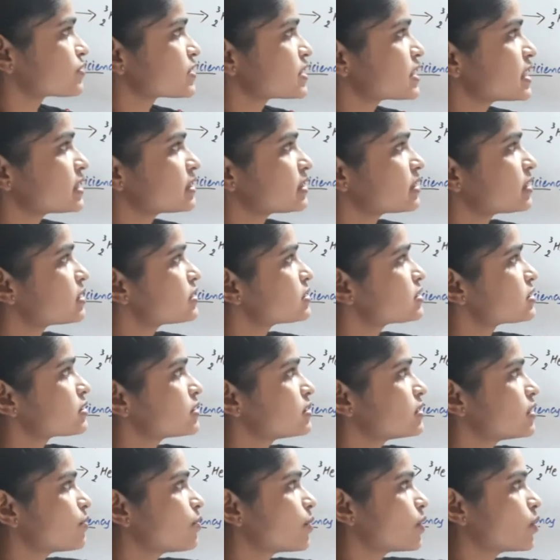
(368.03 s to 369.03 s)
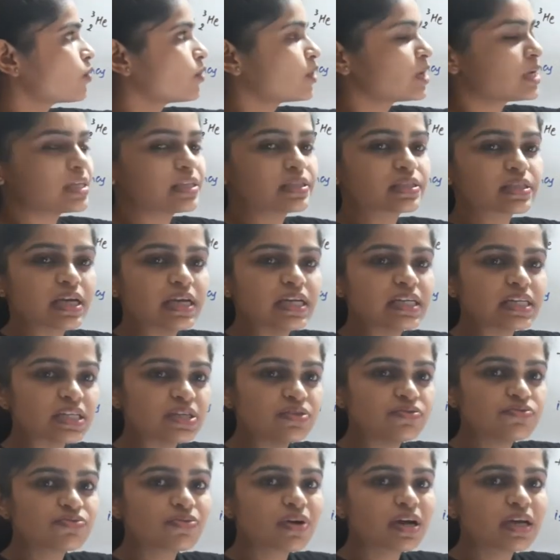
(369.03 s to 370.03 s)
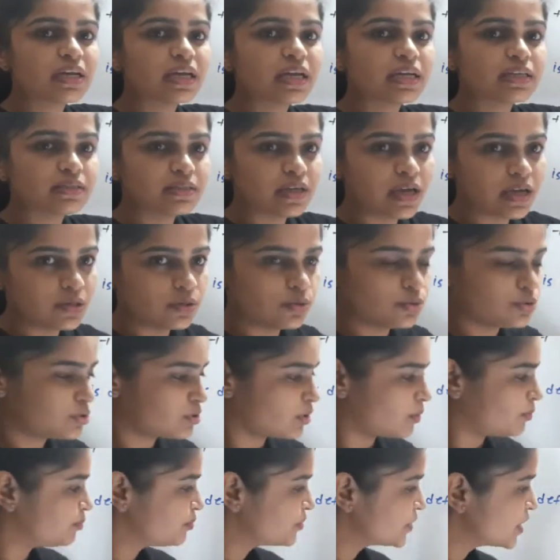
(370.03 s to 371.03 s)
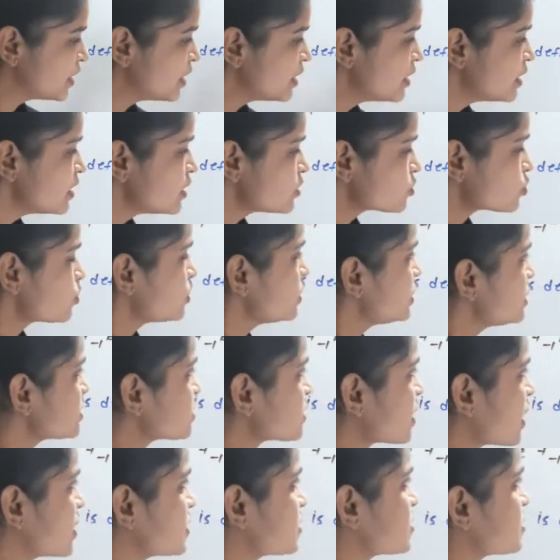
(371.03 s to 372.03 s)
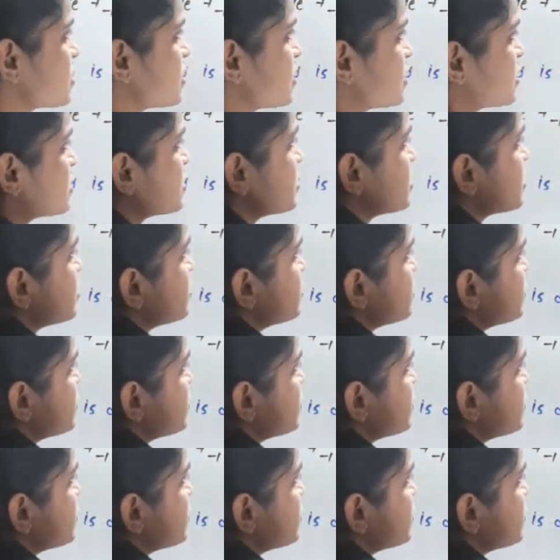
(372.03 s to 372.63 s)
CH3COOH at infinite dilution. So its answer is the